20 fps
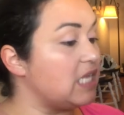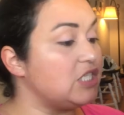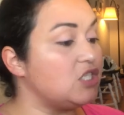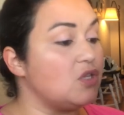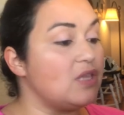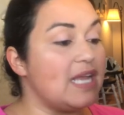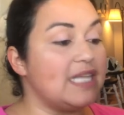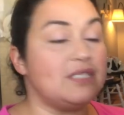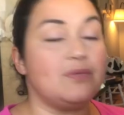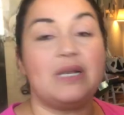
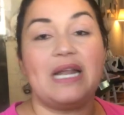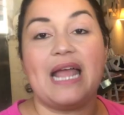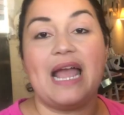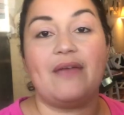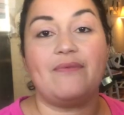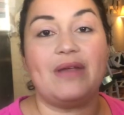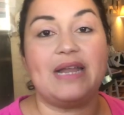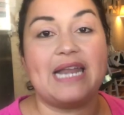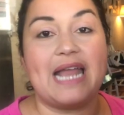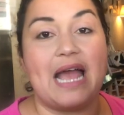so that's what I
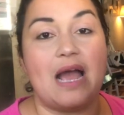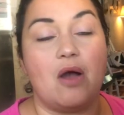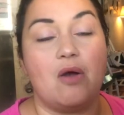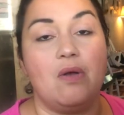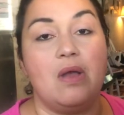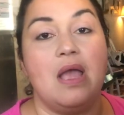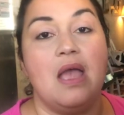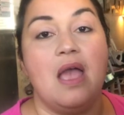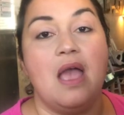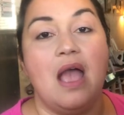have right
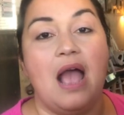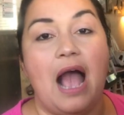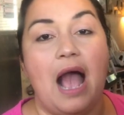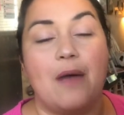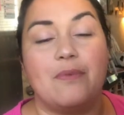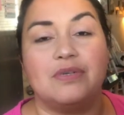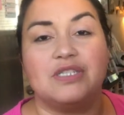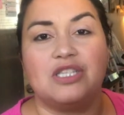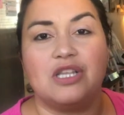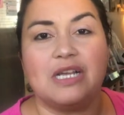now.
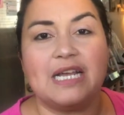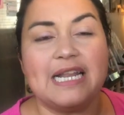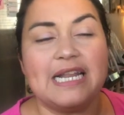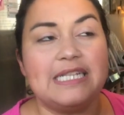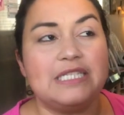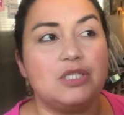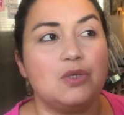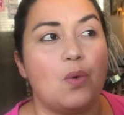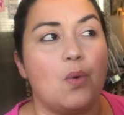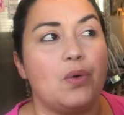I was looking
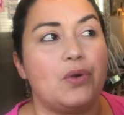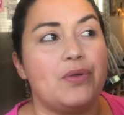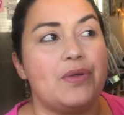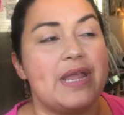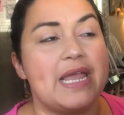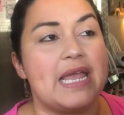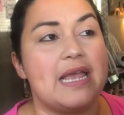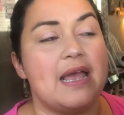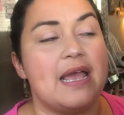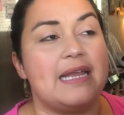into
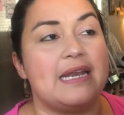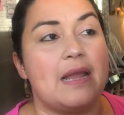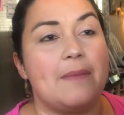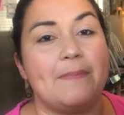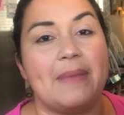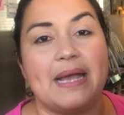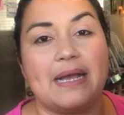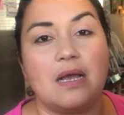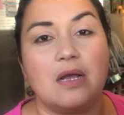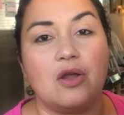ordering an
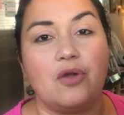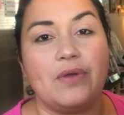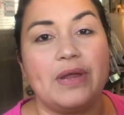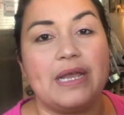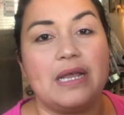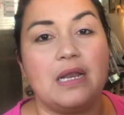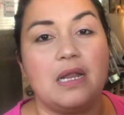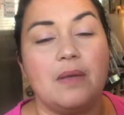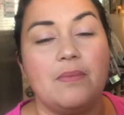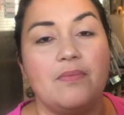Abeka
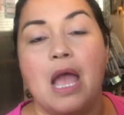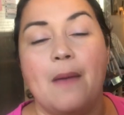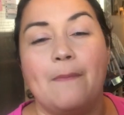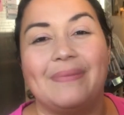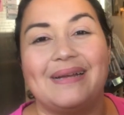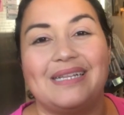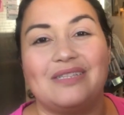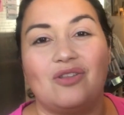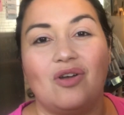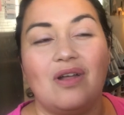curriculum,
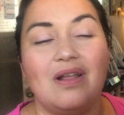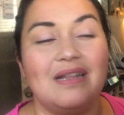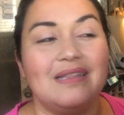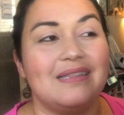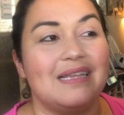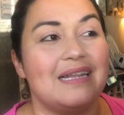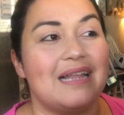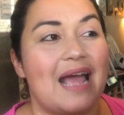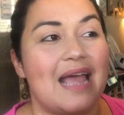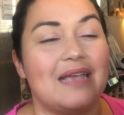but I thought
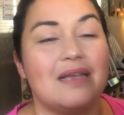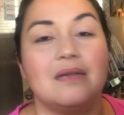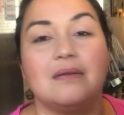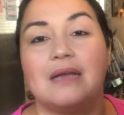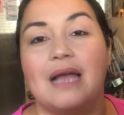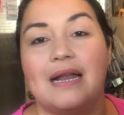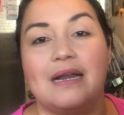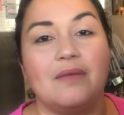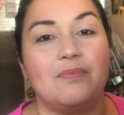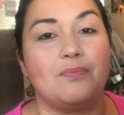that I can
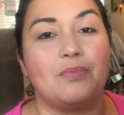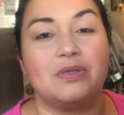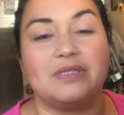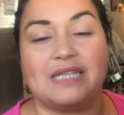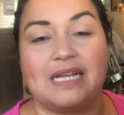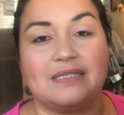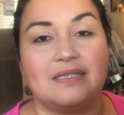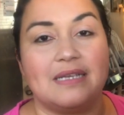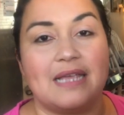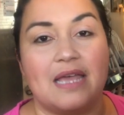kind of put
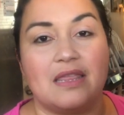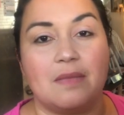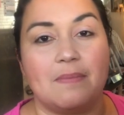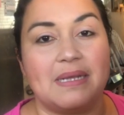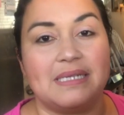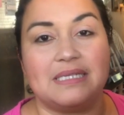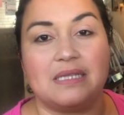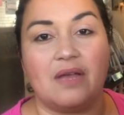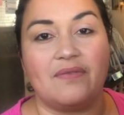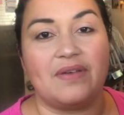that together
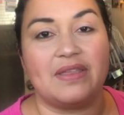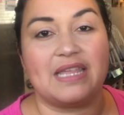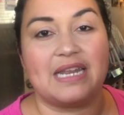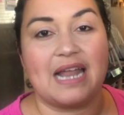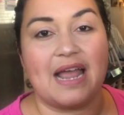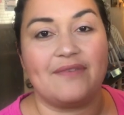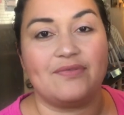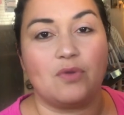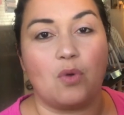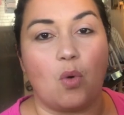myself. I
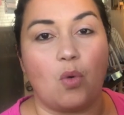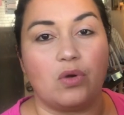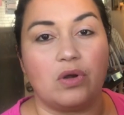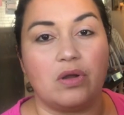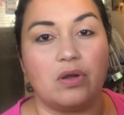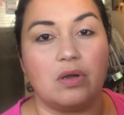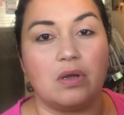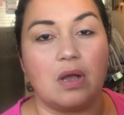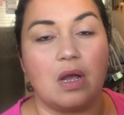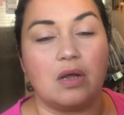didn't have to
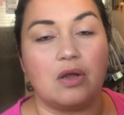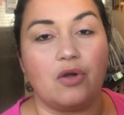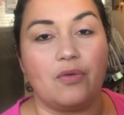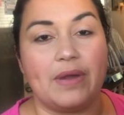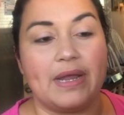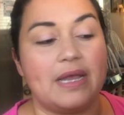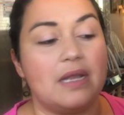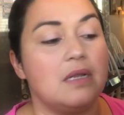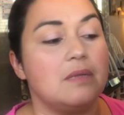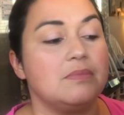order a
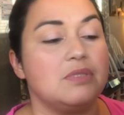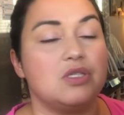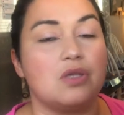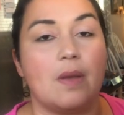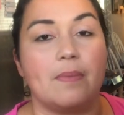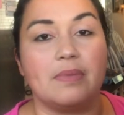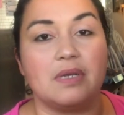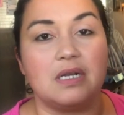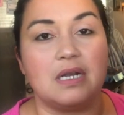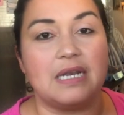curriculum, so
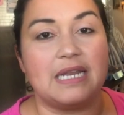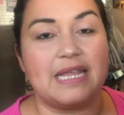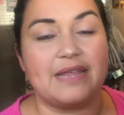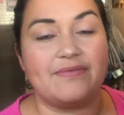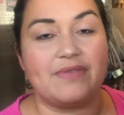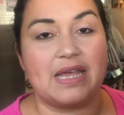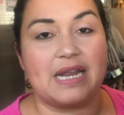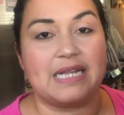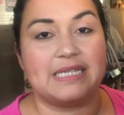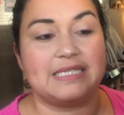I'm gonna
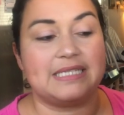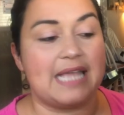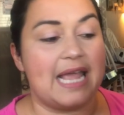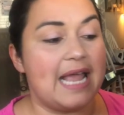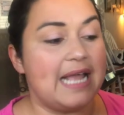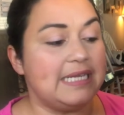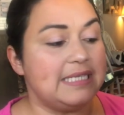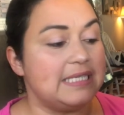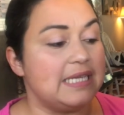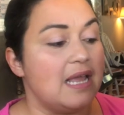leave that as
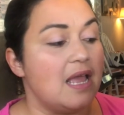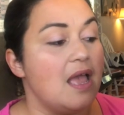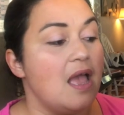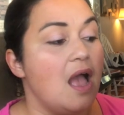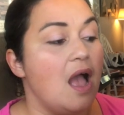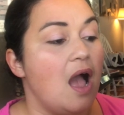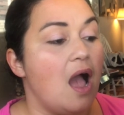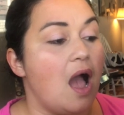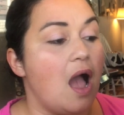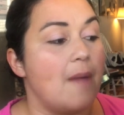that.
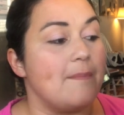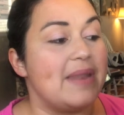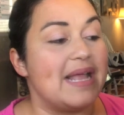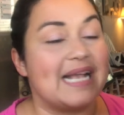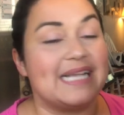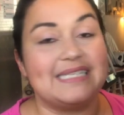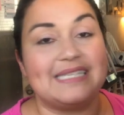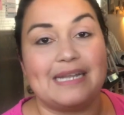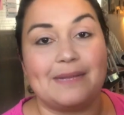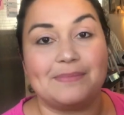Um,
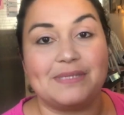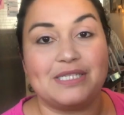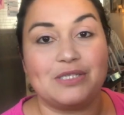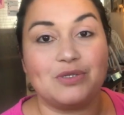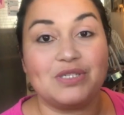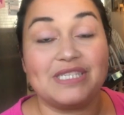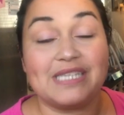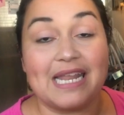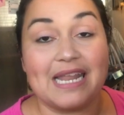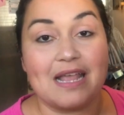like I said, I'm
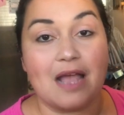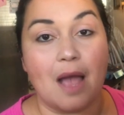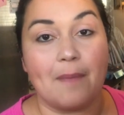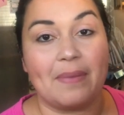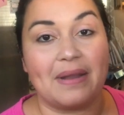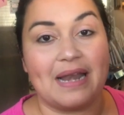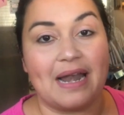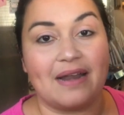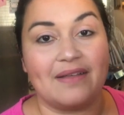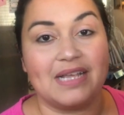still setting
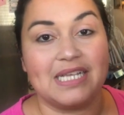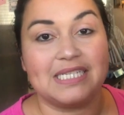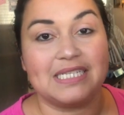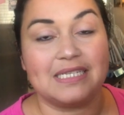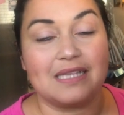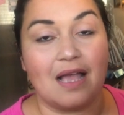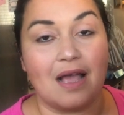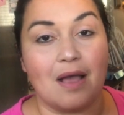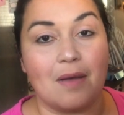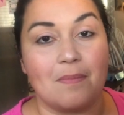up a lot of his
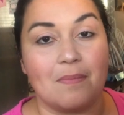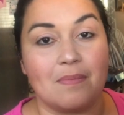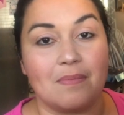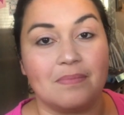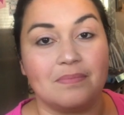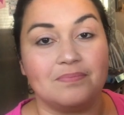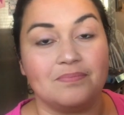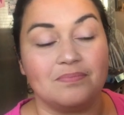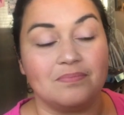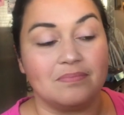
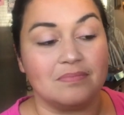um,